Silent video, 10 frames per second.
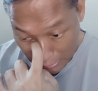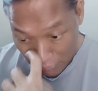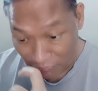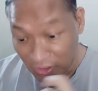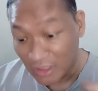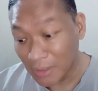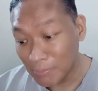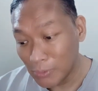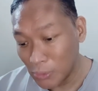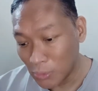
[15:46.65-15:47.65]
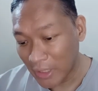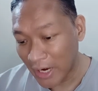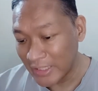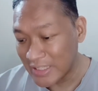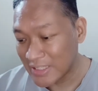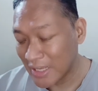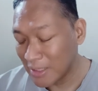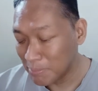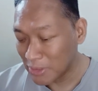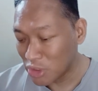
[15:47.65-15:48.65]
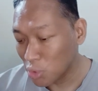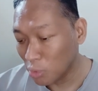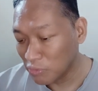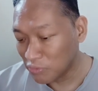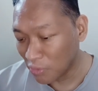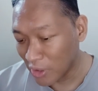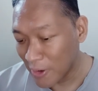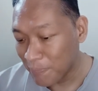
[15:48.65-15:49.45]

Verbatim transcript: You've got a bloke I'd sell me soul for.